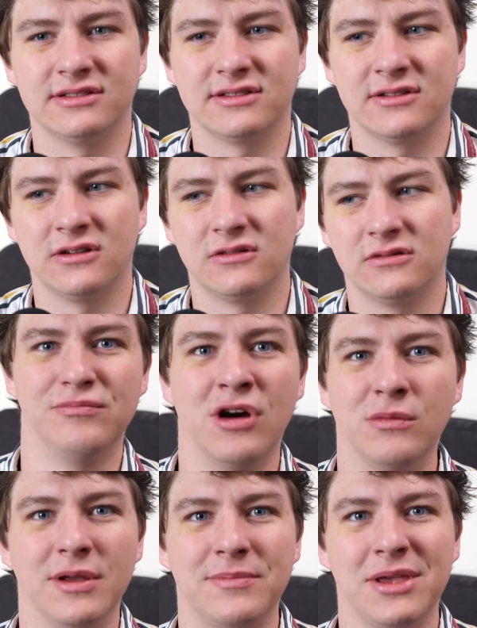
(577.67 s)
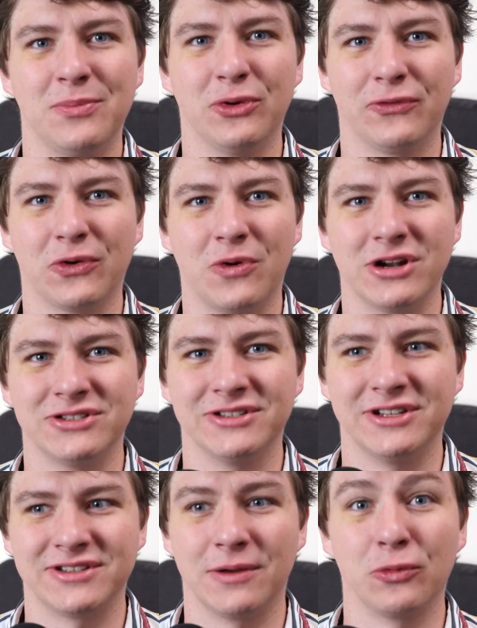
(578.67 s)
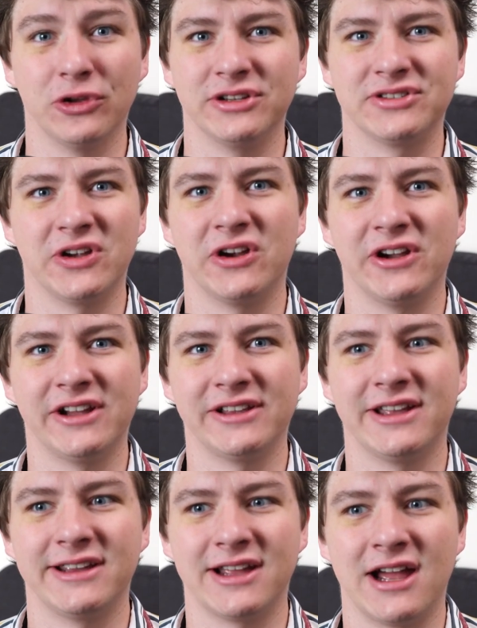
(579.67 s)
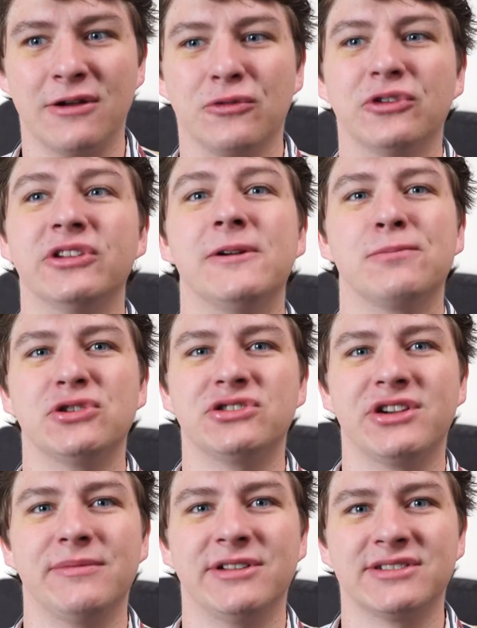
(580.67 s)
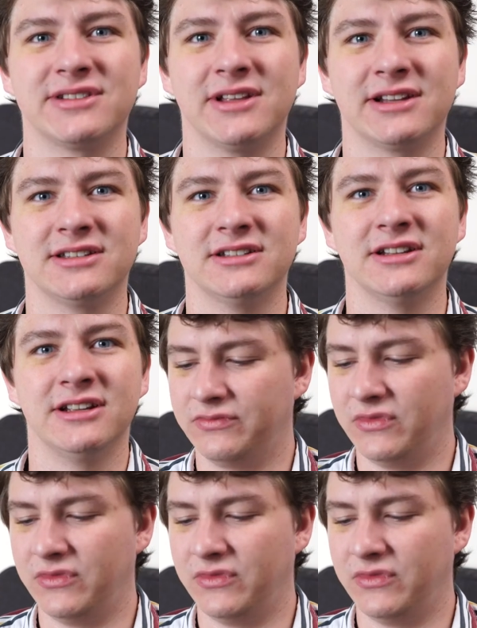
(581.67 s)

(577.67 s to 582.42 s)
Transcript: So Moment people, if you're watching this, I'm really sorry. Like, I really appreciate being selected.